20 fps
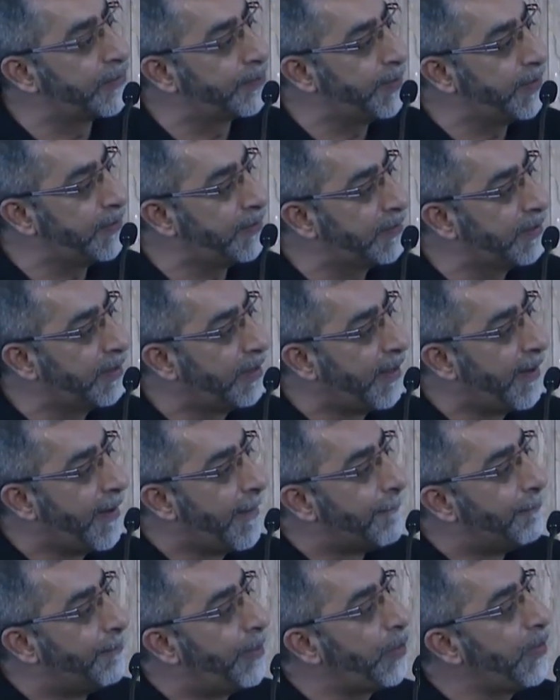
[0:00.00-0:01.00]
Christmas,
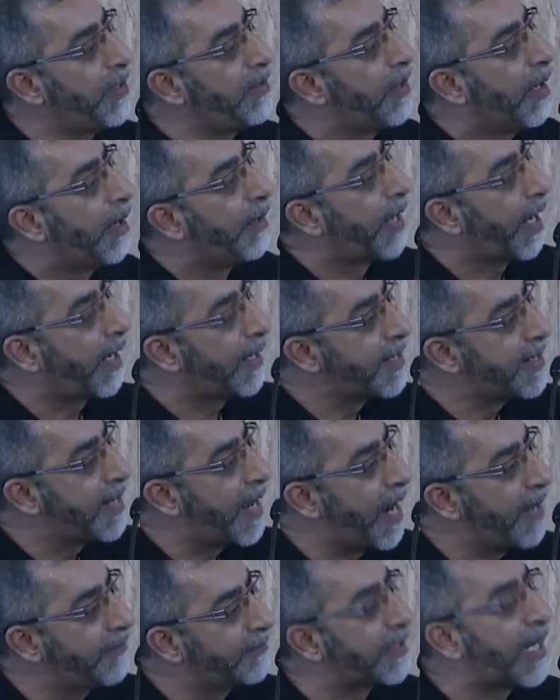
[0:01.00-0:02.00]
but we
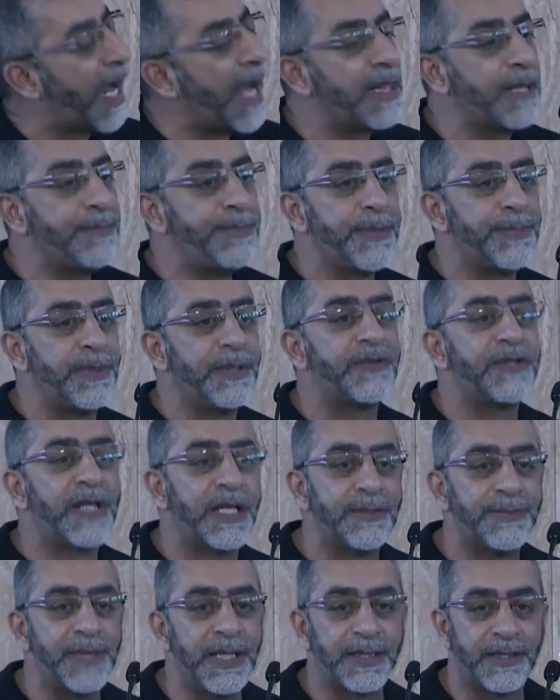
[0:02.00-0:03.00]
recognize that other people
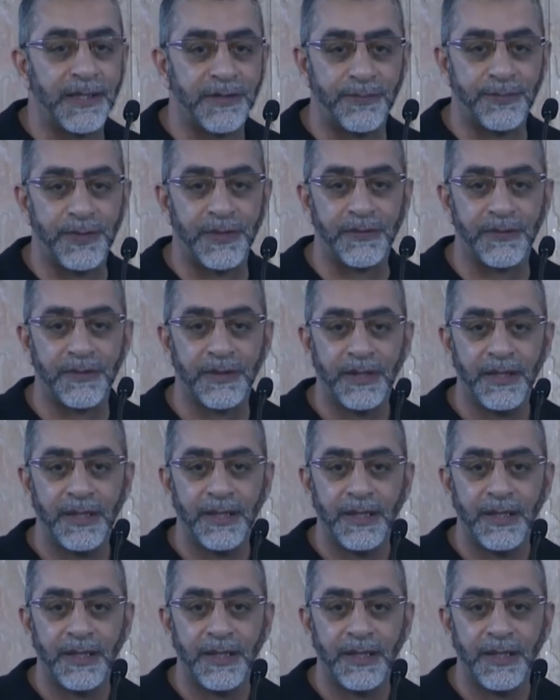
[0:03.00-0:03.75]
celebrate Christmas.